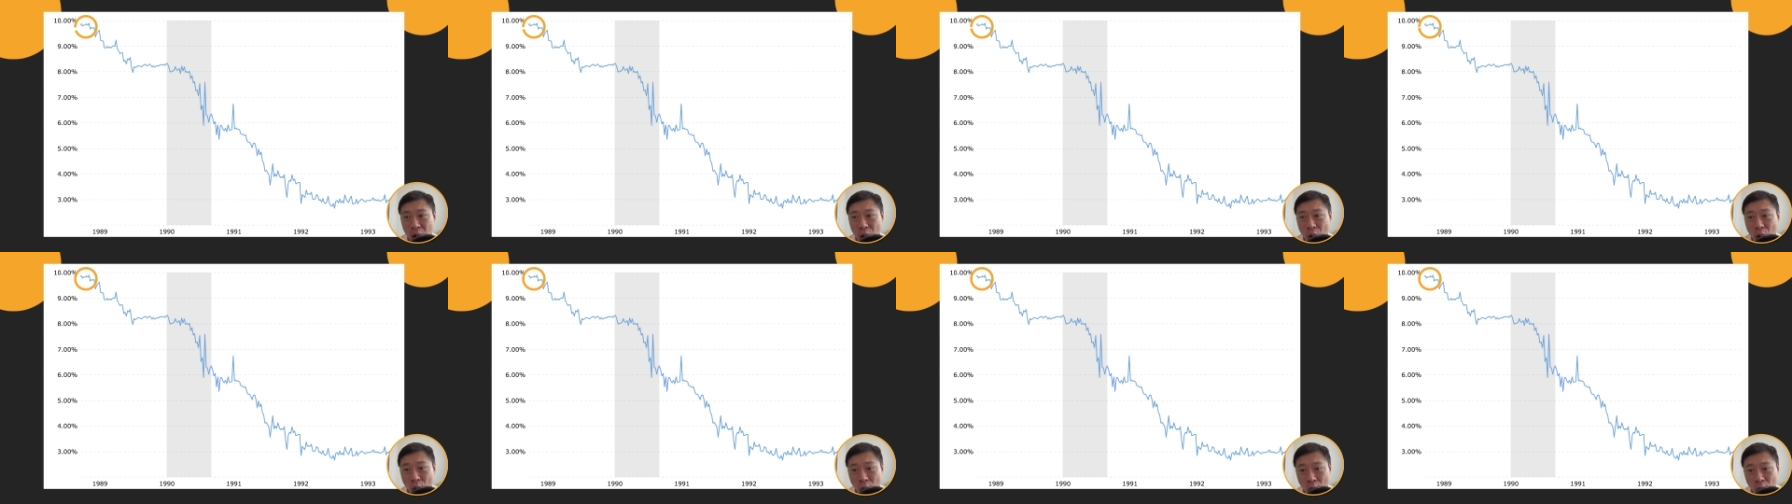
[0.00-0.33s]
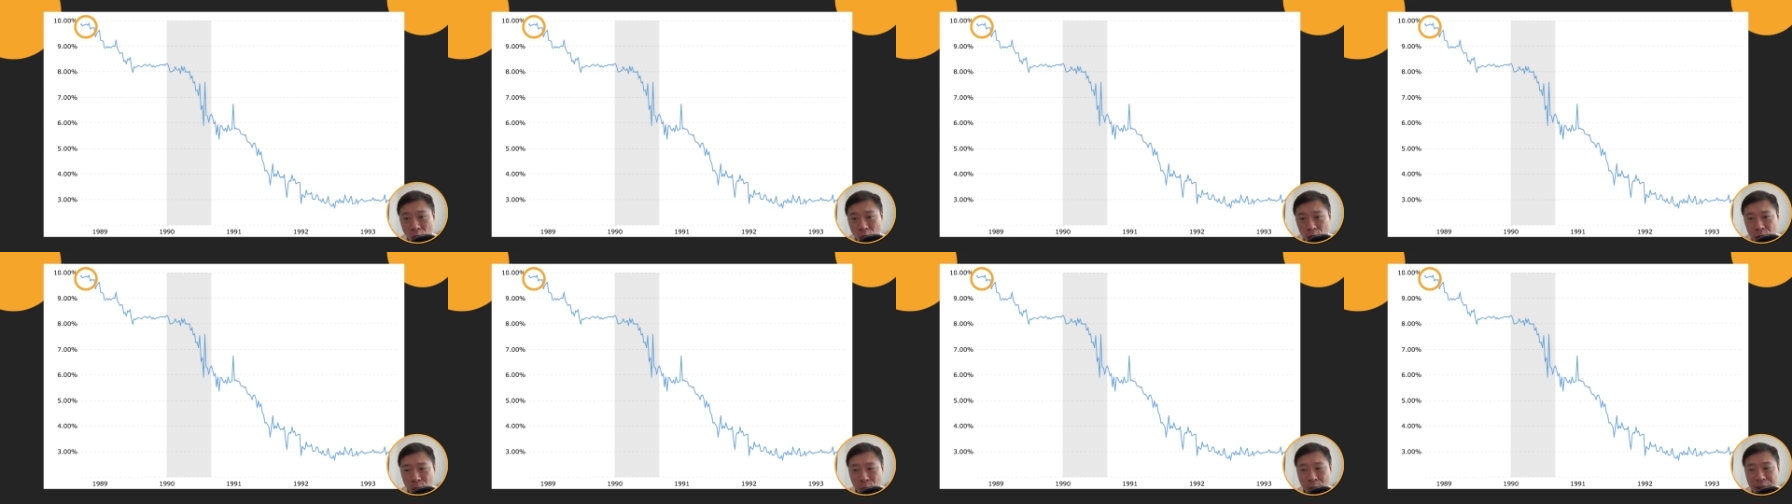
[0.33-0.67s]

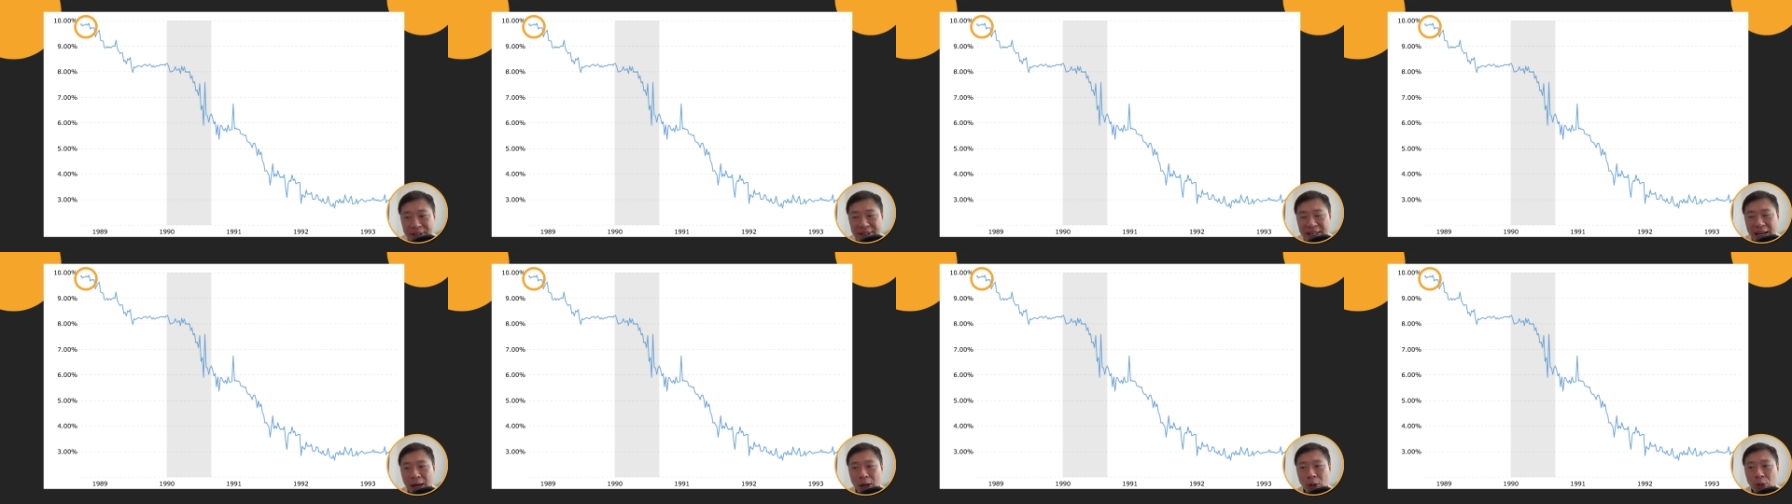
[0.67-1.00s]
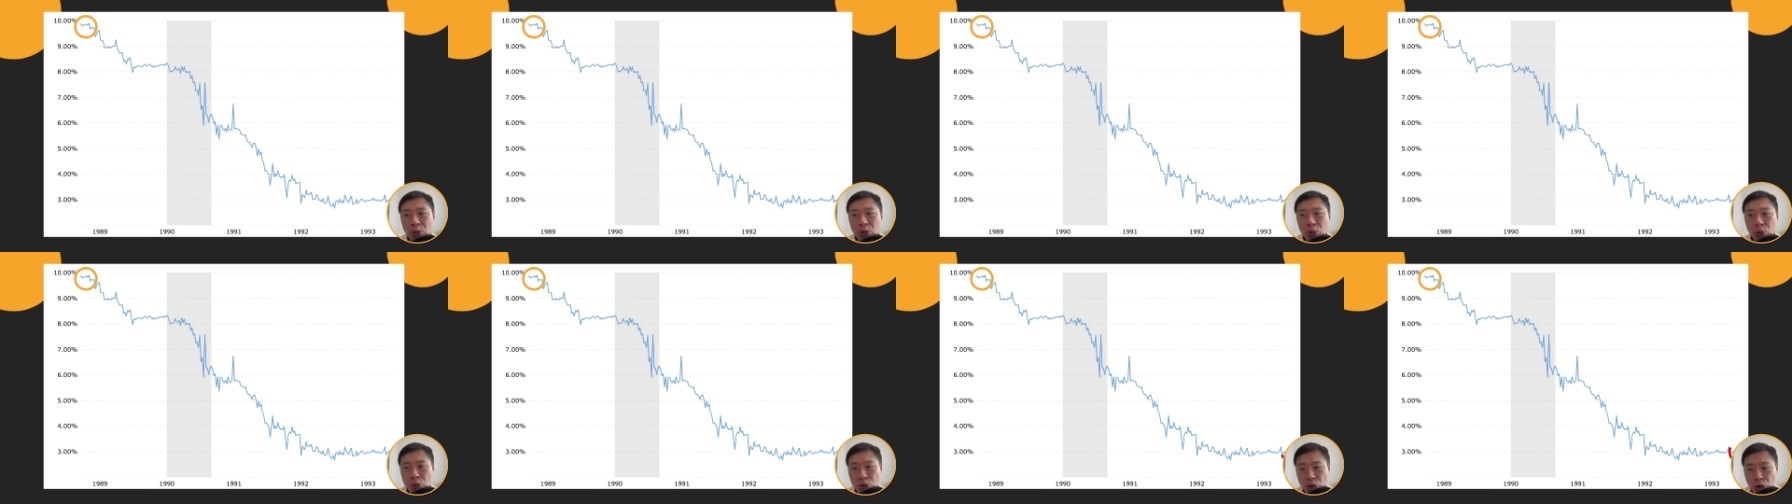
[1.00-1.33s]
all the way
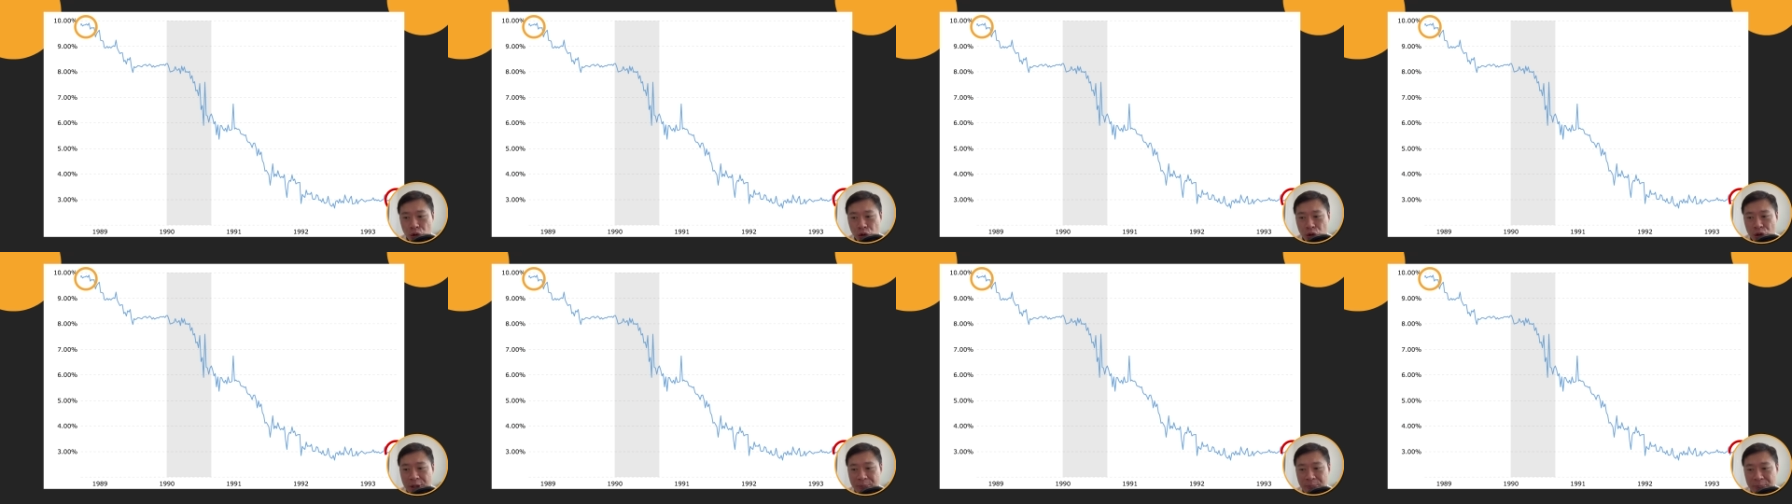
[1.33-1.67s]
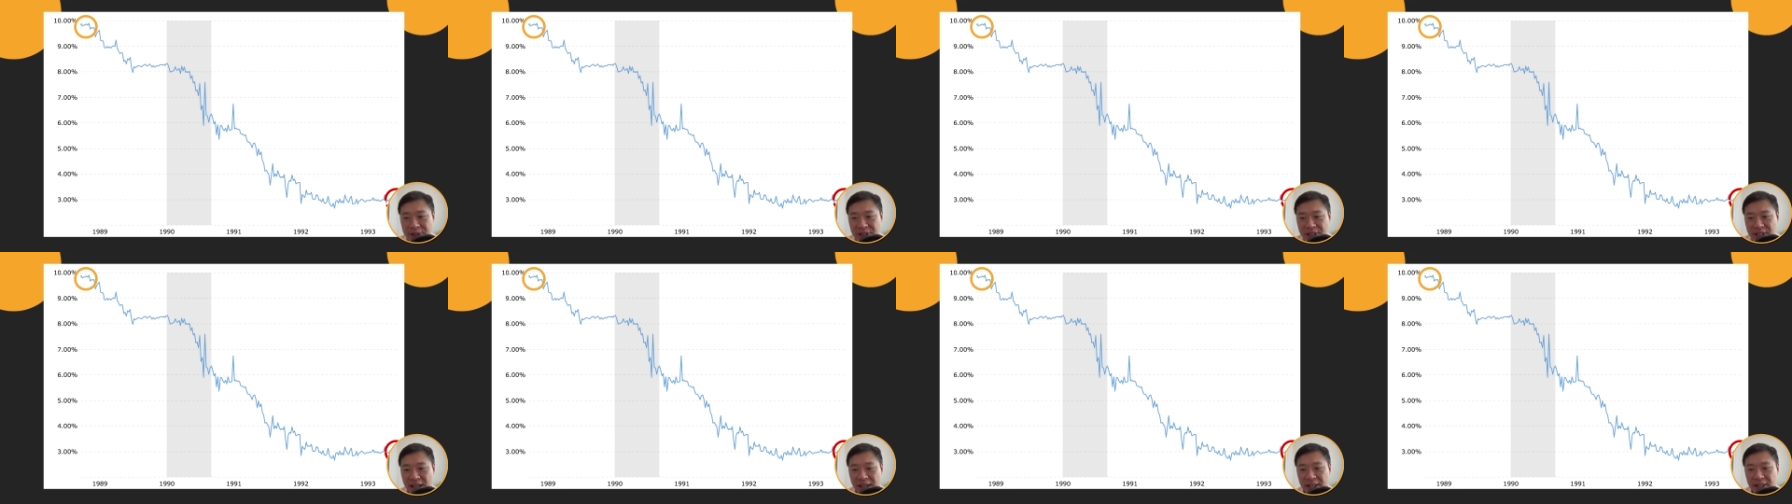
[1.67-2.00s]
down to
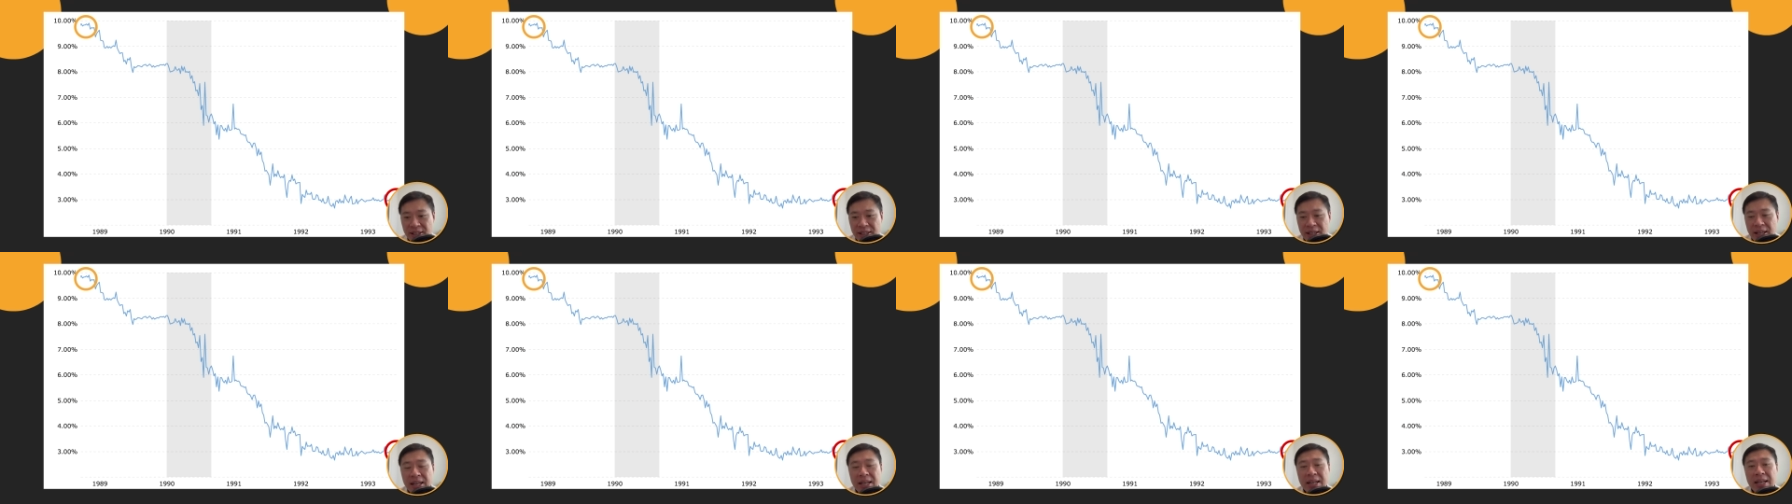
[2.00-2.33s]
3%